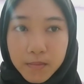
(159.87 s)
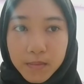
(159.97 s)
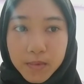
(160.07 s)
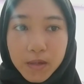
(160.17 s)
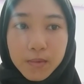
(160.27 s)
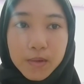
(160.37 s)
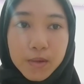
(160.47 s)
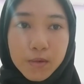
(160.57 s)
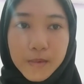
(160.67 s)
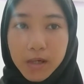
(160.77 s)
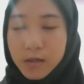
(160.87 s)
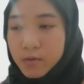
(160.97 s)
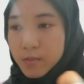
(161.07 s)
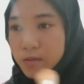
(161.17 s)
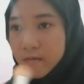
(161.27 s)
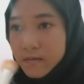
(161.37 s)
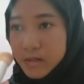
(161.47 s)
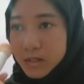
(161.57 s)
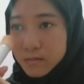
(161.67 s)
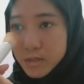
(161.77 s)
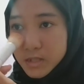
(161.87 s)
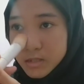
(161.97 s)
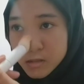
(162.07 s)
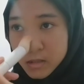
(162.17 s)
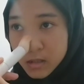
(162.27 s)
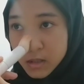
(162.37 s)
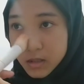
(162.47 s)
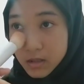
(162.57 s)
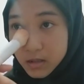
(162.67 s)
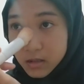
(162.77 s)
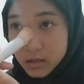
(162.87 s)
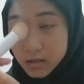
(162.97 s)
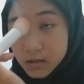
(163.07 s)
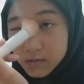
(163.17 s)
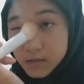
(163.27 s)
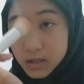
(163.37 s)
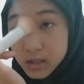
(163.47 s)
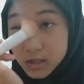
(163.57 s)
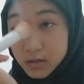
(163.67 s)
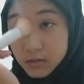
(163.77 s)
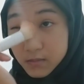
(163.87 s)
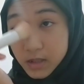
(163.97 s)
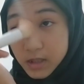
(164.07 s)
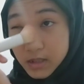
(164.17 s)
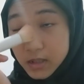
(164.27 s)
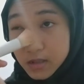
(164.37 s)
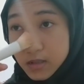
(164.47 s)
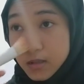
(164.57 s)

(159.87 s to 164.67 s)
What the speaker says: So I'm gonna go back with my foundation brush because I want it to blend